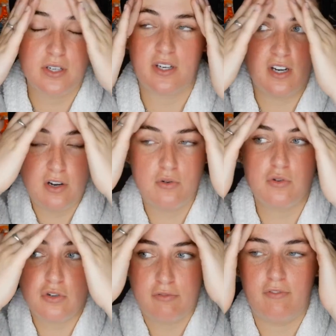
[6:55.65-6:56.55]
like an
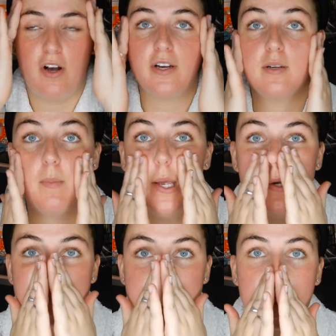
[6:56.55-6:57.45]
ultra fine
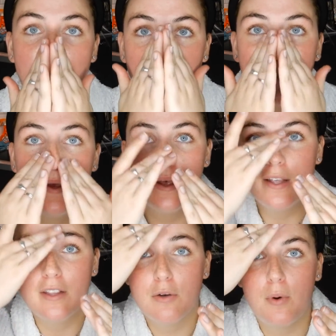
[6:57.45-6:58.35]
mist.
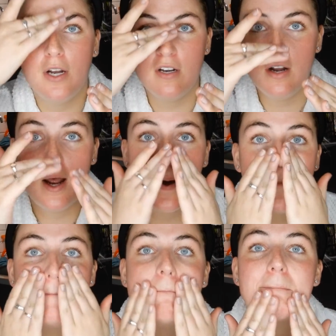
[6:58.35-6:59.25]
The
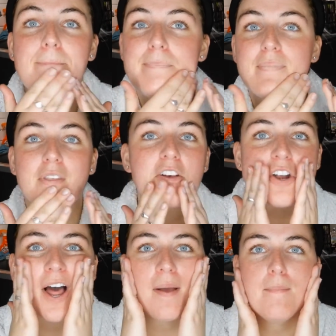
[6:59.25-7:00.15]
one,
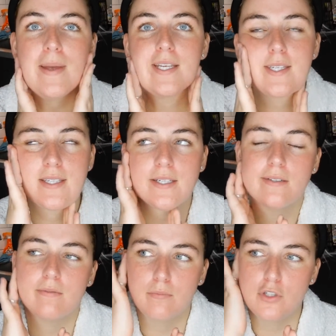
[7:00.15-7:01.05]
like mist,
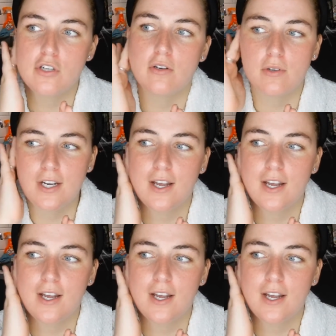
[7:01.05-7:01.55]
would you call it